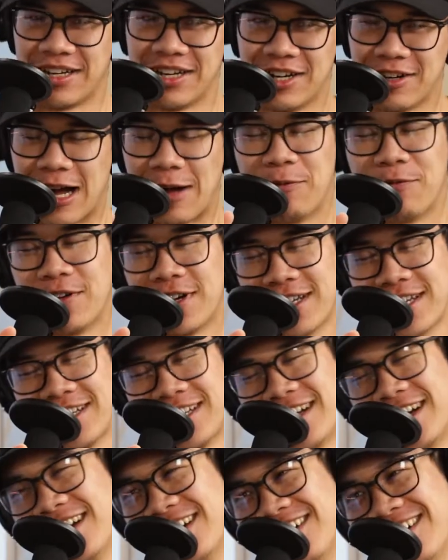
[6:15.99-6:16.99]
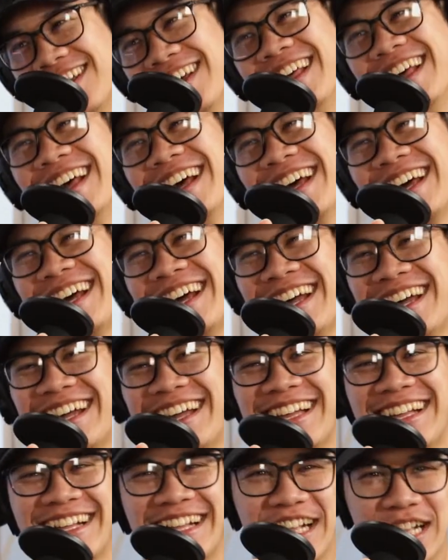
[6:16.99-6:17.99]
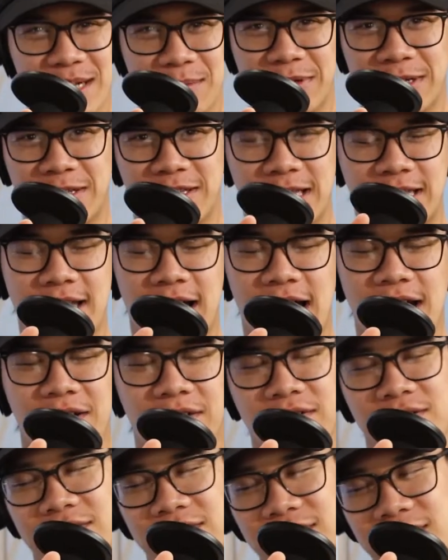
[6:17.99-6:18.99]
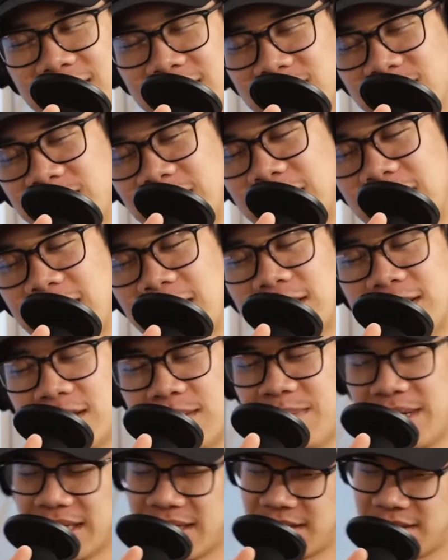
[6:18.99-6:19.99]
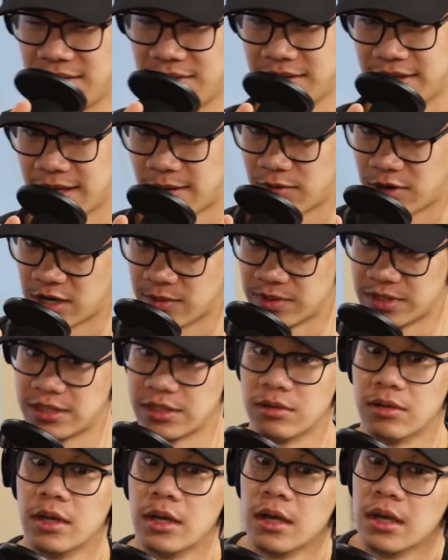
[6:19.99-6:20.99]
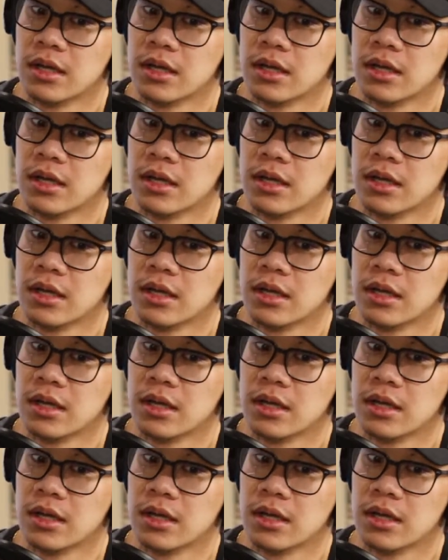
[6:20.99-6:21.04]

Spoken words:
No, I'm fucking tired. But the tired Dookie is the best Dookie. I promise you.